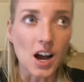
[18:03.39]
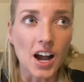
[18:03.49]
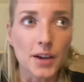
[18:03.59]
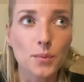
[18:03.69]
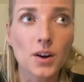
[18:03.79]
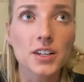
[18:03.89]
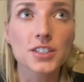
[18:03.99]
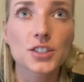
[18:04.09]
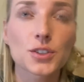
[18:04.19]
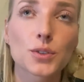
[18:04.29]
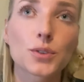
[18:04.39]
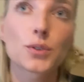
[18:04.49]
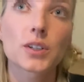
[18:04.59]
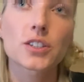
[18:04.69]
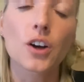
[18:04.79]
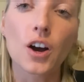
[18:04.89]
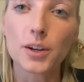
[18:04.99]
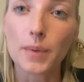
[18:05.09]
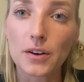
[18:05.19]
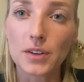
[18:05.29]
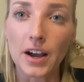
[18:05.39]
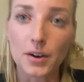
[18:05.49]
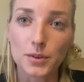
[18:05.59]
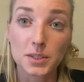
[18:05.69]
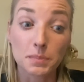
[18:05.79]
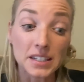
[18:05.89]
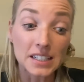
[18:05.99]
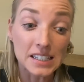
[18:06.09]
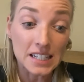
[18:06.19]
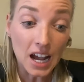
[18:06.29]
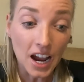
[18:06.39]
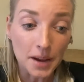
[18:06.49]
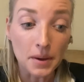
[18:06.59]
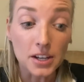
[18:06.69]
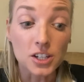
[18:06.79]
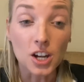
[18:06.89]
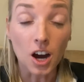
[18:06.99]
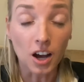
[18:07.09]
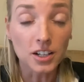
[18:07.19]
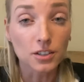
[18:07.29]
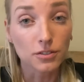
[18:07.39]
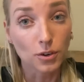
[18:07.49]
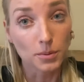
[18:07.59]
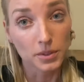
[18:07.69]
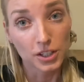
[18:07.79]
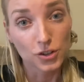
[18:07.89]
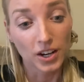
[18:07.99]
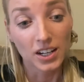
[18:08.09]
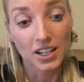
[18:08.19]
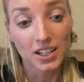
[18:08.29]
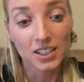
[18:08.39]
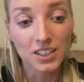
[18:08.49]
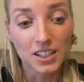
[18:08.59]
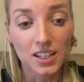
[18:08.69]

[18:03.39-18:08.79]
I want to talk about how spending time not formally training